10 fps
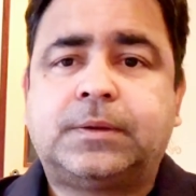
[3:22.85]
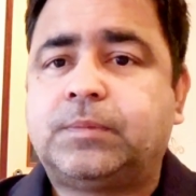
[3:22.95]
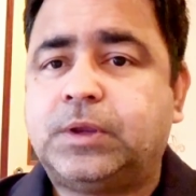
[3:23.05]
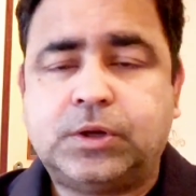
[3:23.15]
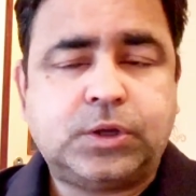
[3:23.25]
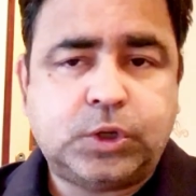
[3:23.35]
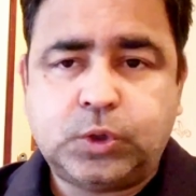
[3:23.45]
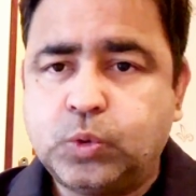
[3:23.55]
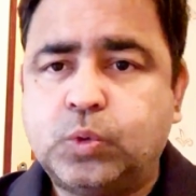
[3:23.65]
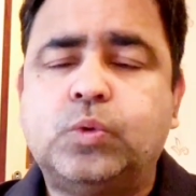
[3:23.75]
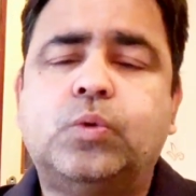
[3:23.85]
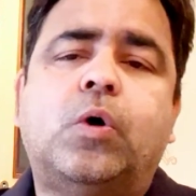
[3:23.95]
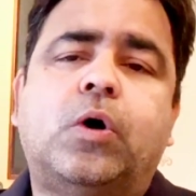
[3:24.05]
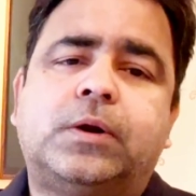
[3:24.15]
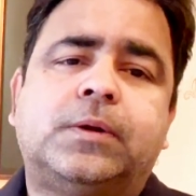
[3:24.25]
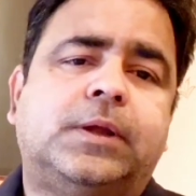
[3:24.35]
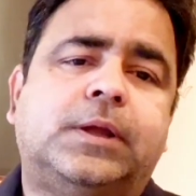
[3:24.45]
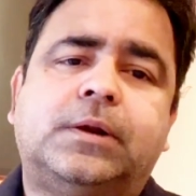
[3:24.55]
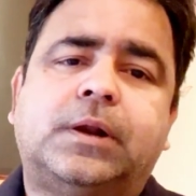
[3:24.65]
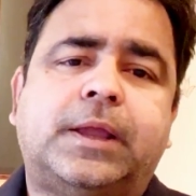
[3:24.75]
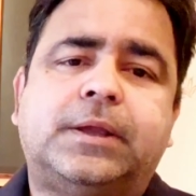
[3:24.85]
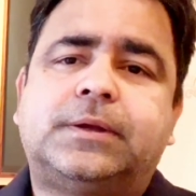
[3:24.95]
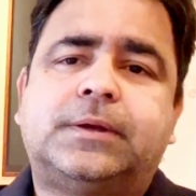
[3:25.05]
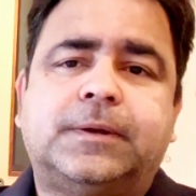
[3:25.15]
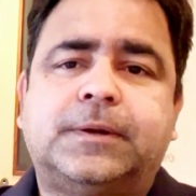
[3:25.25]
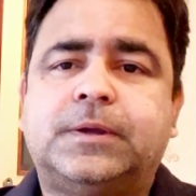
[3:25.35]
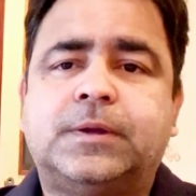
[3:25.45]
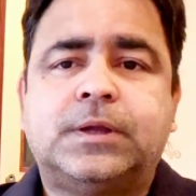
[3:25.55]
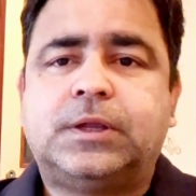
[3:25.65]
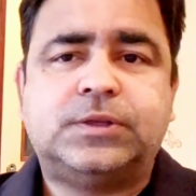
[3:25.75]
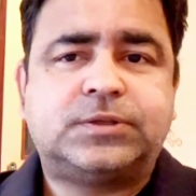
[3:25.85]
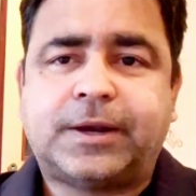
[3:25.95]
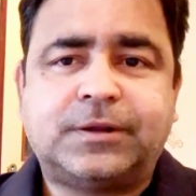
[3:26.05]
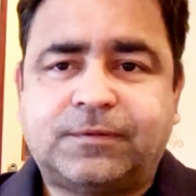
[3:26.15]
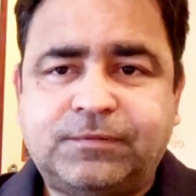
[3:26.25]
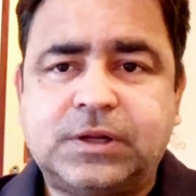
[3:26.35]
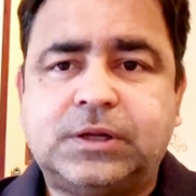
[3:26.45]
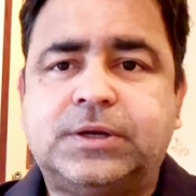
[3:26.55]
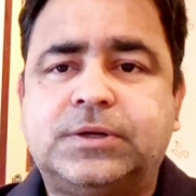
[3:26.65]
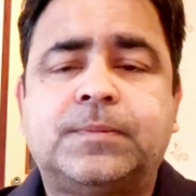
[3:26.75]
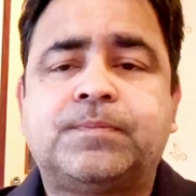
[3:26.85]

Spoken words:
in EU or in inside the Finland,